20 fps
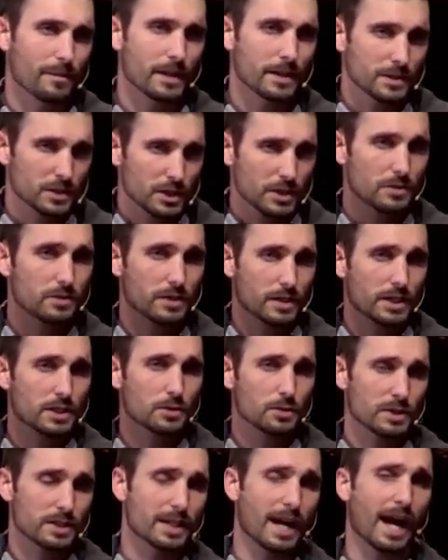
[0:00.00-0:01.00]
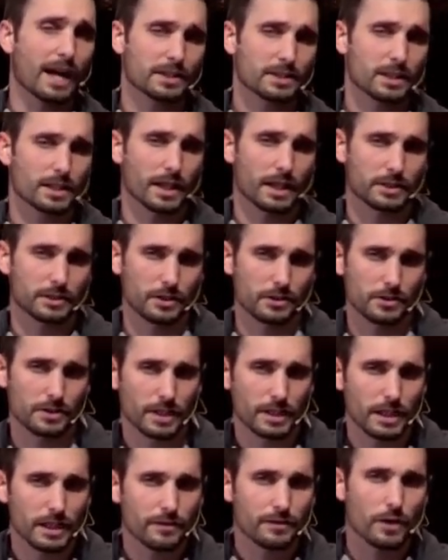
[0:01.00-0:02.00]
This was tax
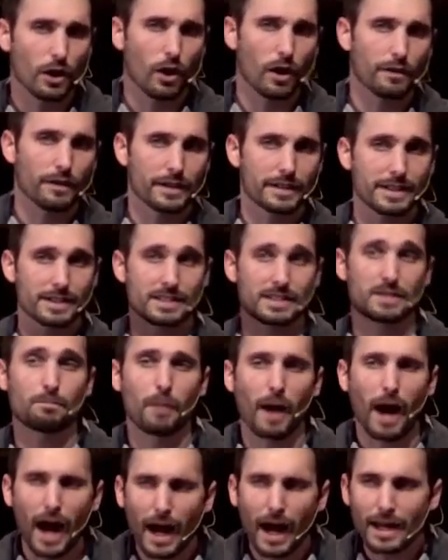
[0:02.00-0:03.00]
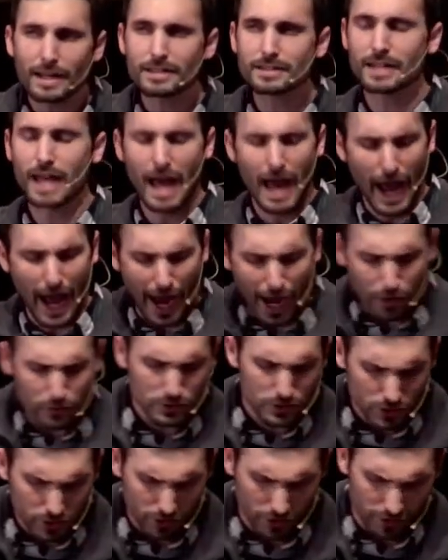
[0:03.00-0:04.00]
collectors. They lived on the despised
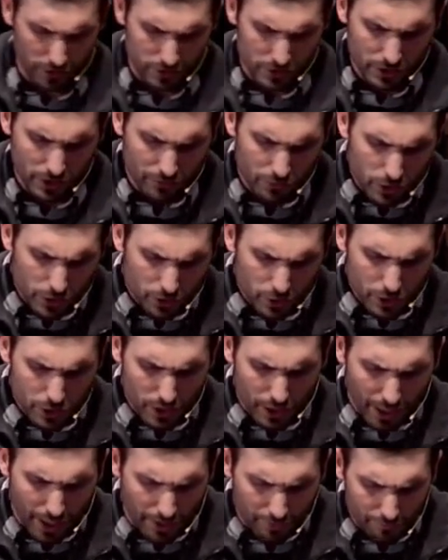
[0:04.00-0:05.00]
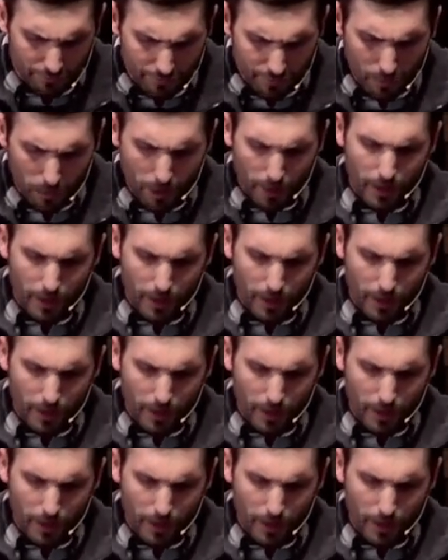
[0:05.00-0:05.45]
outskirts of Jewish life.